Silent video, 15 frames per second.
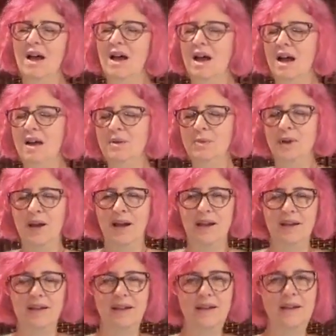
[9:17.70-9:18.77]

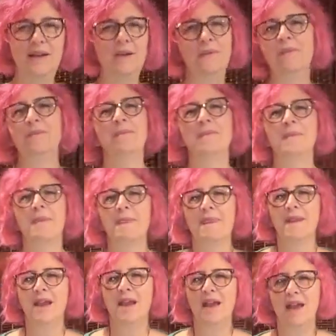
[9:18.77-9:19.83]
unwind.
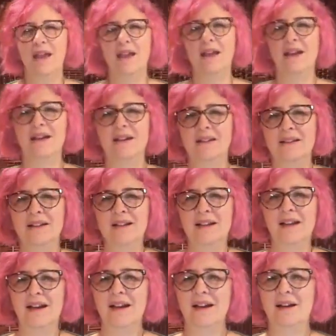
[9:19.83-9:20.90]
And
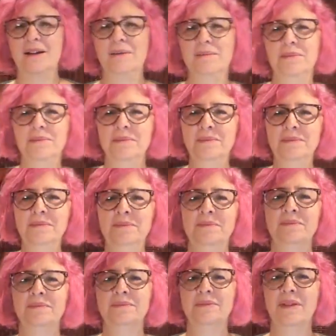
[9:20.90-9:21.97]

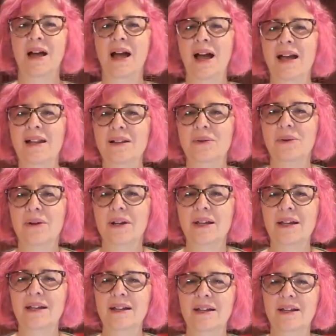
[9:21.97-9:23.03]
hi,
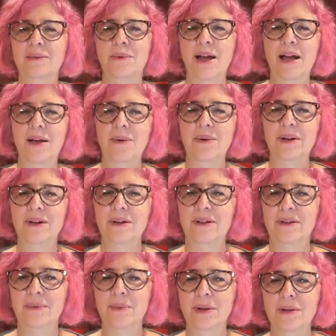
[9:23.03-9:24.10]
Lori. Wow, what a
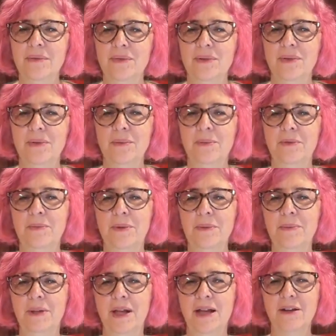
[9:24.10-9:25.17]
wonderful group of
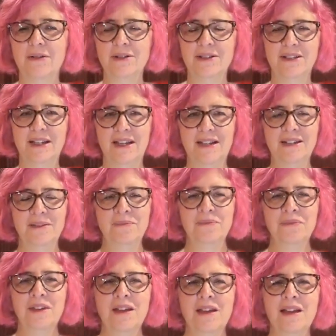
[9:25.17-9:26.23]
people. Hi, Christine.
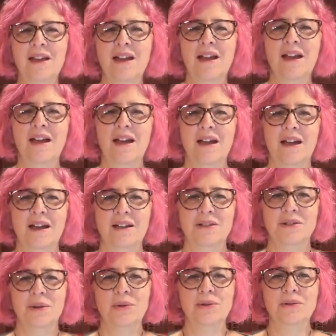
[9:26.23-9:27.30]

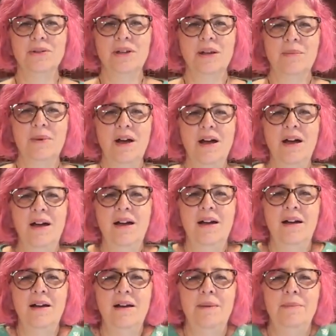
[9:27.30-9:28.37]
Shoulders come
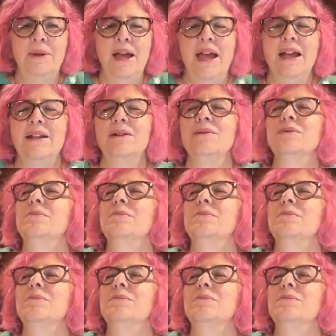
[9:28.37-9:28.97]
up, head goes